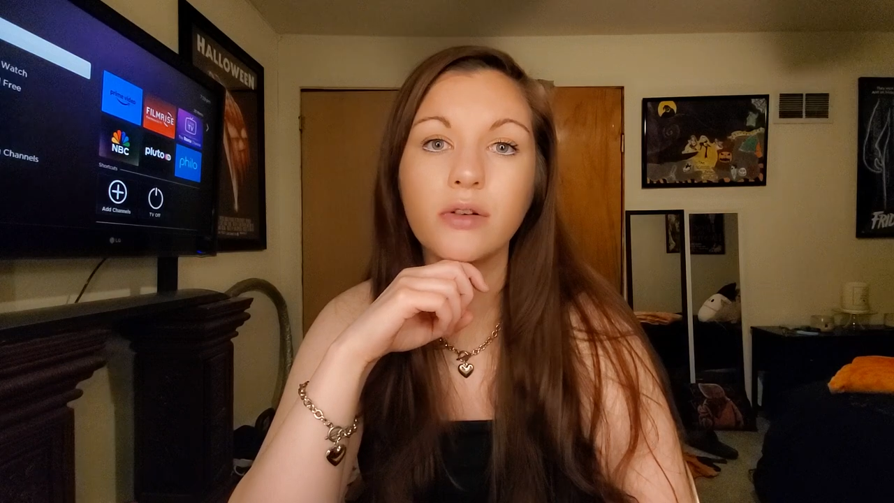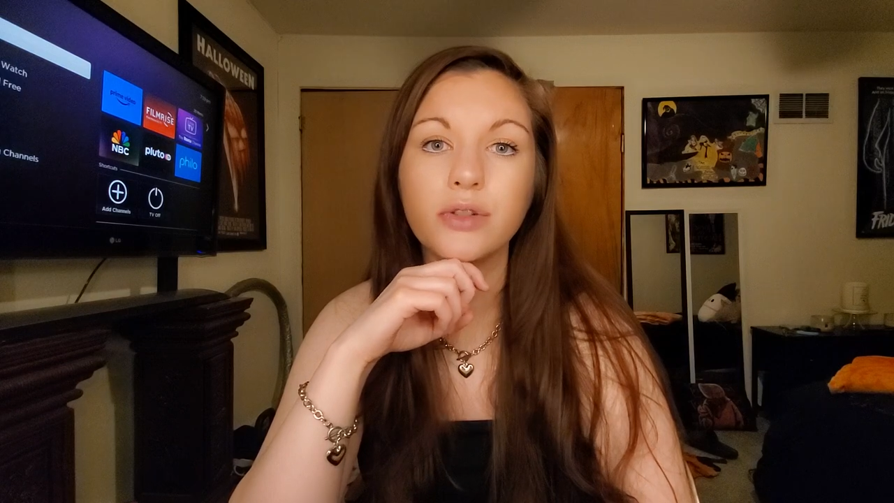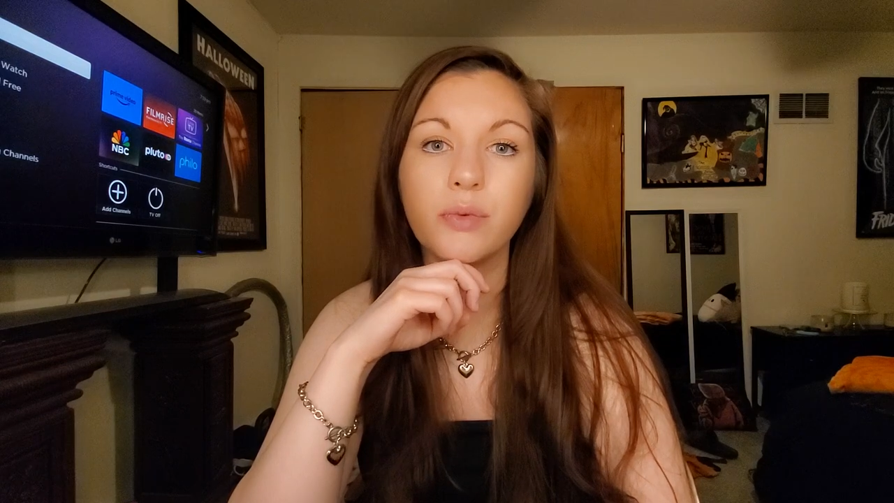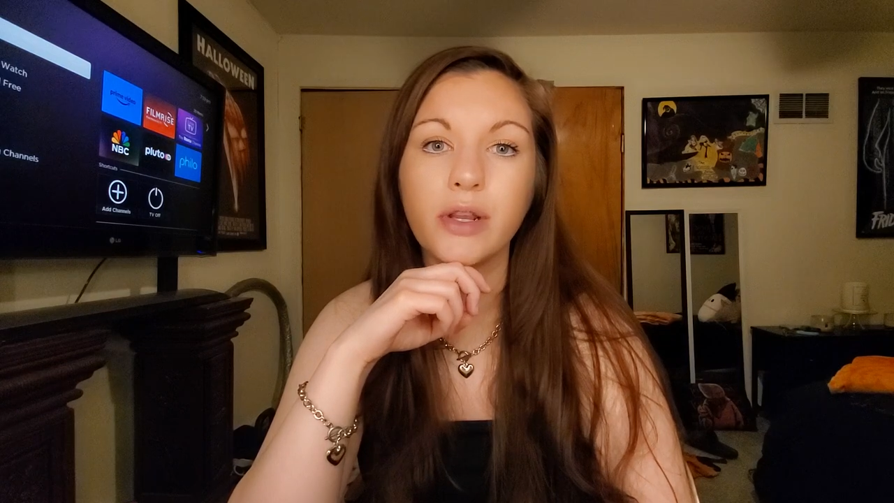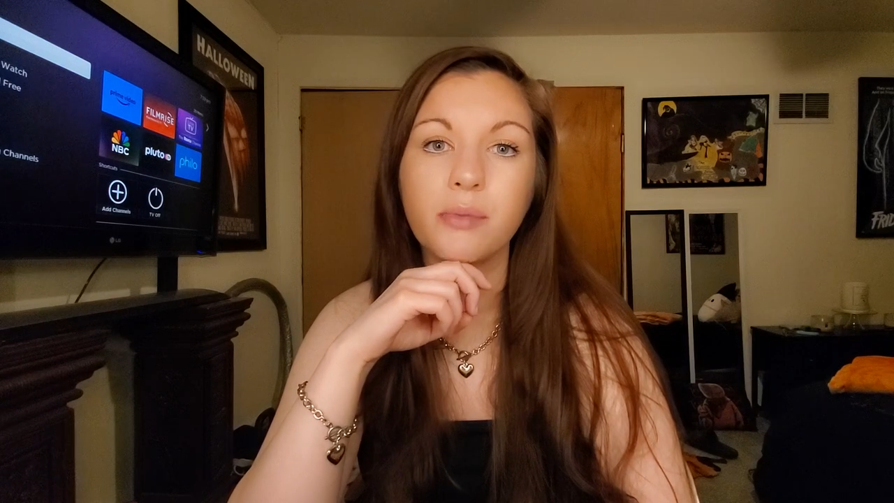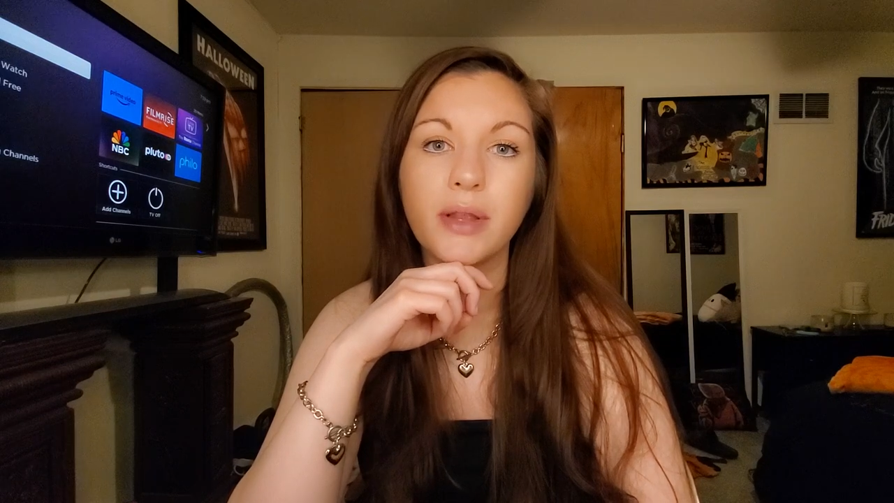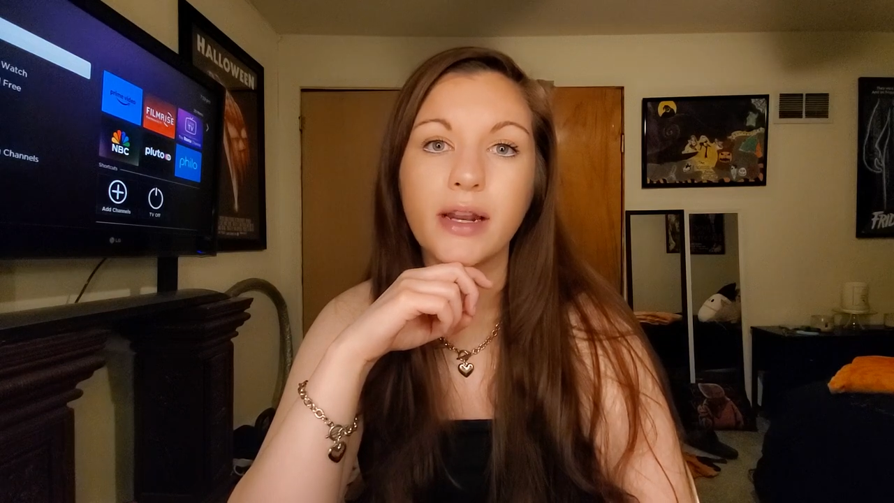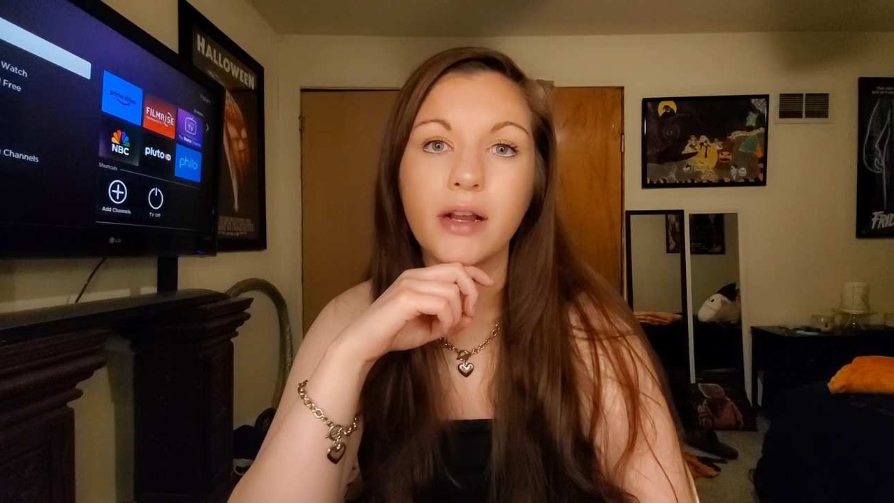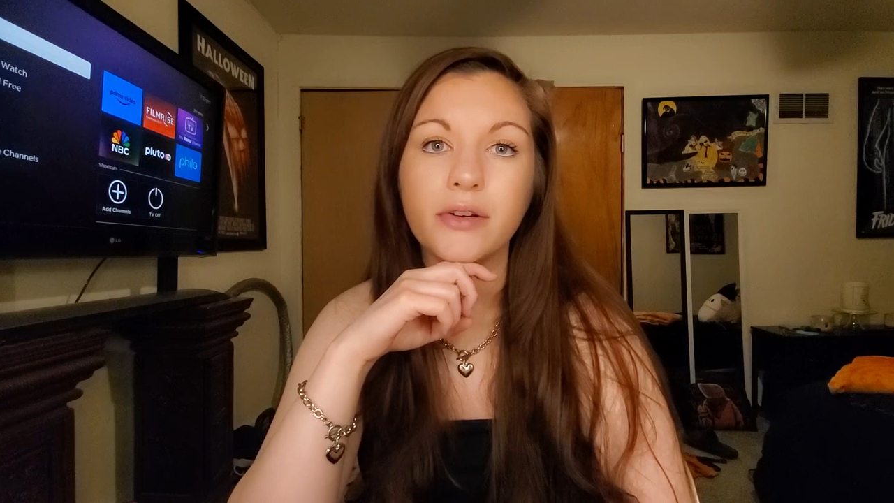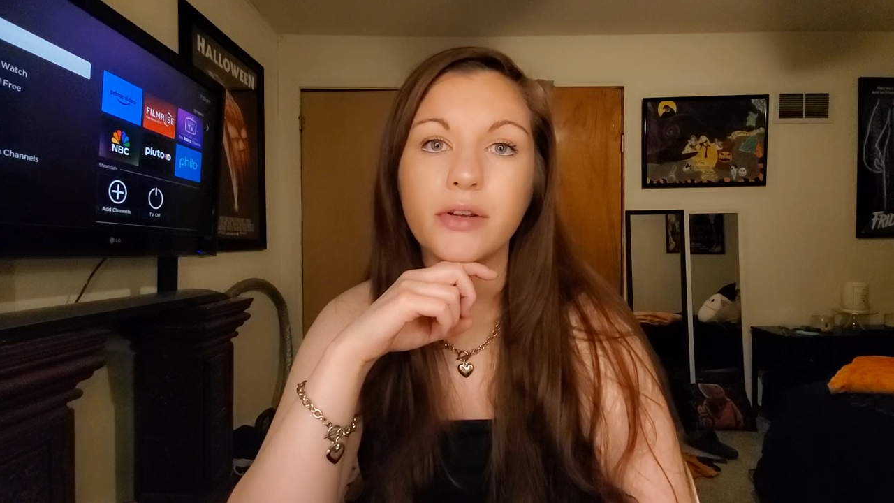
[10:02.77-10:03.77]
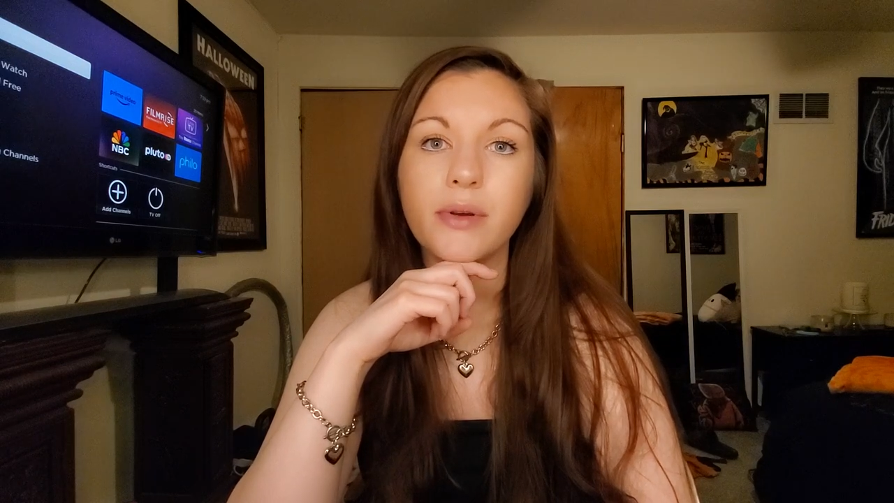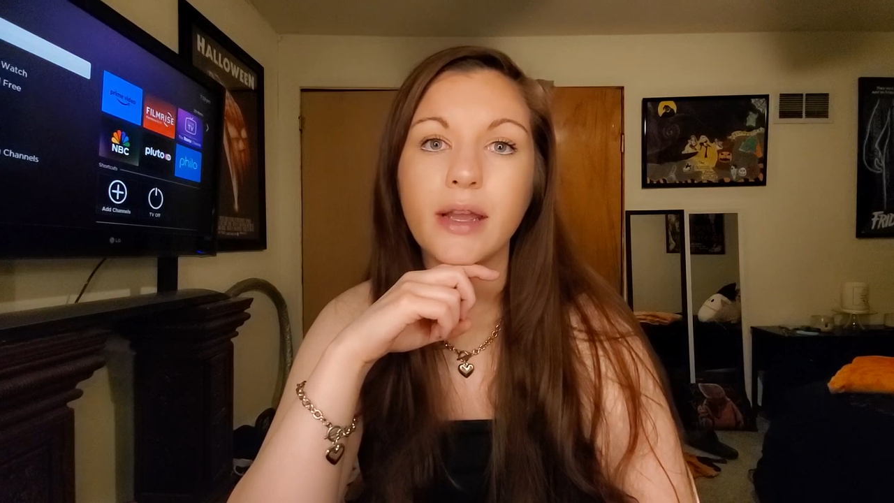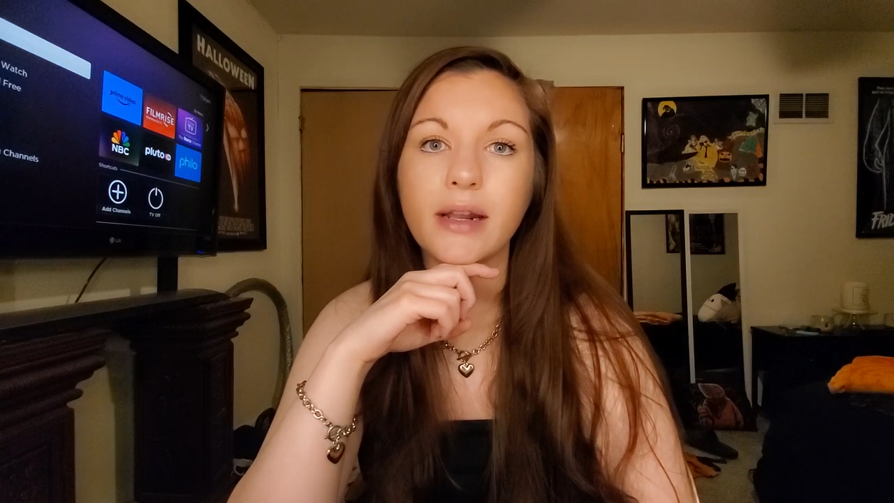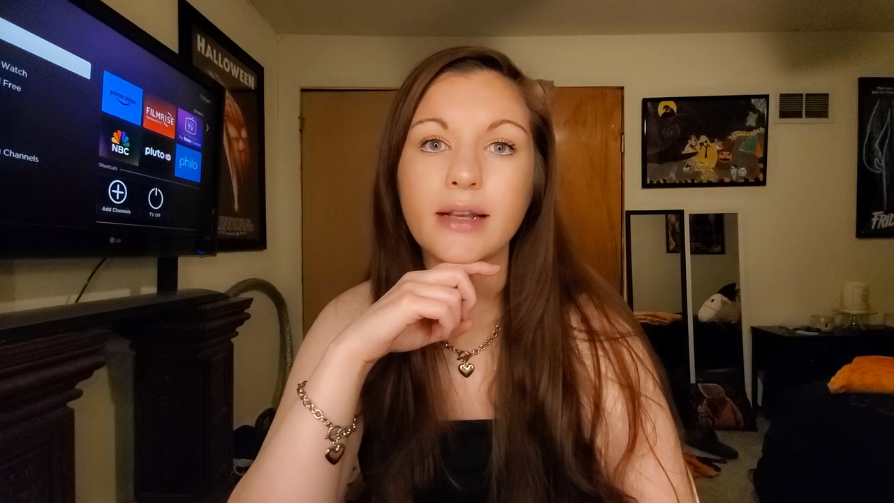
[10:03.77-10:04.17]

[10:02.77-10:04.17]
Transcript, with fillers: oh, so what are you planning on doing?